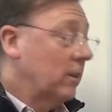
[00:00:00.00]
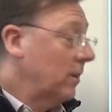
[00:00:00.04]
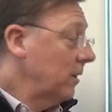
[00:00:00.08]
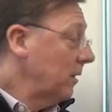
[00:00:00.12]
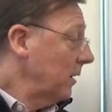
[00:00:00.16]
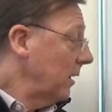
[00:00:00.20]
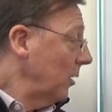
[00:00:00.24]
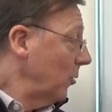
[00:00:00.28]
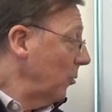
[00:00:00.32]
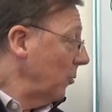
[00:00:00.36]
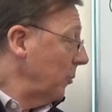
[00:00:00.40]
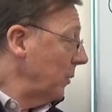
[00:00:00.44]

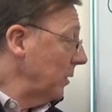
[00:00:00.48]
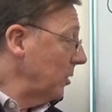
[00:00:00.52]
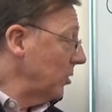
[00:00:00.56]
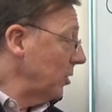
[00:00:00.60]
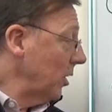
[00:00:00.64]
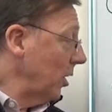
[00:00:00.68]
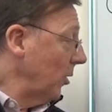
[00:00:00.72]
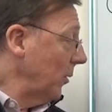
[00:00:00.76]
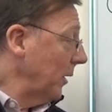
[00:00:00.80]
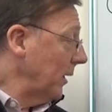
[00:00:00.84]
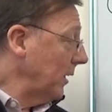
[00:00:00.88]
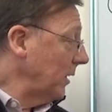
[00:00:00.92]
they will be
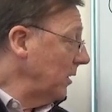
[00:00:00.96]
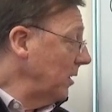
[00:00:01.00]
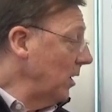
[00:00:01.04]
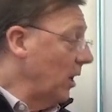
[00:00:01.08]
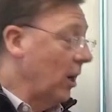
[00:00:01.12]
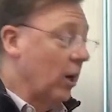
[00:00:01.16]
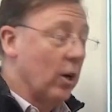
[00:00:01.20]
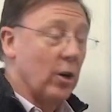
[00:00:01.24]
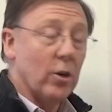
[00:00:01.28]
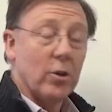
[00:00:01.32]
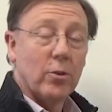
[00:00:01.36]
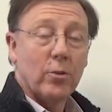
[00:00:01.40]
showing
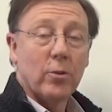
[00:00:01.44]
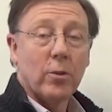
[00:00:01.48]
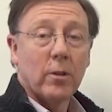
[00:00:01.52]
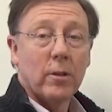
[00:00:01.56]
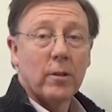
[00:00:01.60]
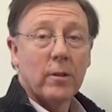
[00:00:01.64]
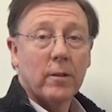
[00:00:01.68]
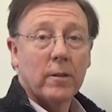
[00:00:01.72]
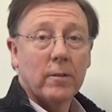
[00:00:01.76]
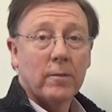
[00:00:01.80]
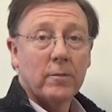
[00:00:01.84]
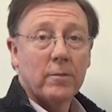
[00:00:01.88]
no
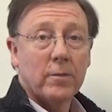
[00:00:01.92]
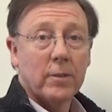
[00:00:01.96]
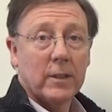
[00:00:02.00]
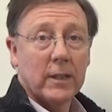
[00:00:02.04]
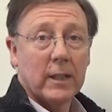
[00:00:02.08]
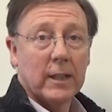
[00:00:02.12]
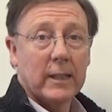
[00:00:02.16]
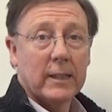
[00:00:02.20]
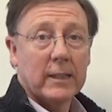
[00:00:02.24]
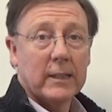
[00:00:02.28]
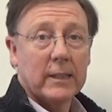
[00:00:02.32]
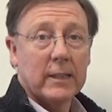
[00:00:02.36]

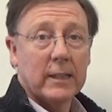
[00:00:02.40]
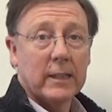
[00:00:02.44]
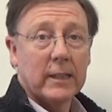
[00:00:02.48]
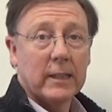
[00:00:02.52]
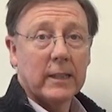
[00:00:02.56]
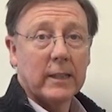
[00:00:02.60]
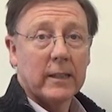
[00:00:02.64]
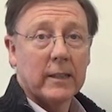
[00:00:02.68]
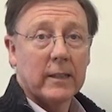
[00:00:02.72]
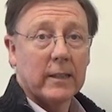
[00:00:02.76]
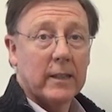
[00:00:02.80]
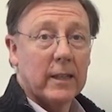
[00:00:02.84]
VAT
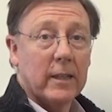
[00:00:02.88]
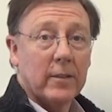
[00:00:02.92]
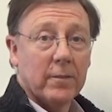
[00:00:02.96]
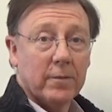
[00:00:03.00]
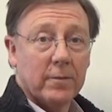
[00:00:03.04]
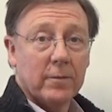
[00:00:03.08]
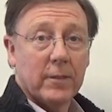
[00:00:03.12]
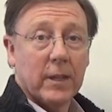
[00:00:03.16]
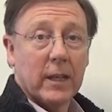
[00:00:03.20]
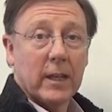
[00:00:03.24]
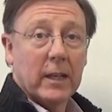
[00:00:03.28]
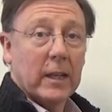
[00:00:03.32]

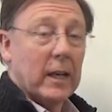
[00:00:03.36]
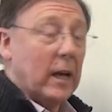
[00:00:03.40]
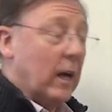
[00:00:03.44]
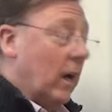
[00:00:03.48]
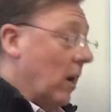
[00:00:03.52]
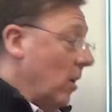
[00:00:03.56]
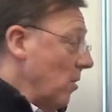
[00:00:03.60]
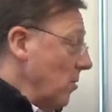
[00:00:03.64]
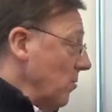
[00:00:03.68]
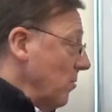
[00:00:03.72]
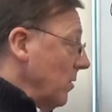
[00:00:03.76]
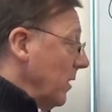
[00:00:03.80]
if they
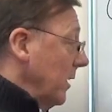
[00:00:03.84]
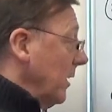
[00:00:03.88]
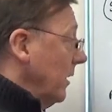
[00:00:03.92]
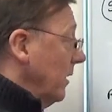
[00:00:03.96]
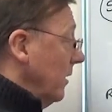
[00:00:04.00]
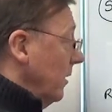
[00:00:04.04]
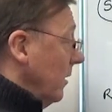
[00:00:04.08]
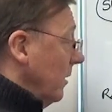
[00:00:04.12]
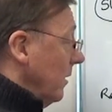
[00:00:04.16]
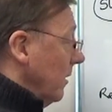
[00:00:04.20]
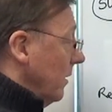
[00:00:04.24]
only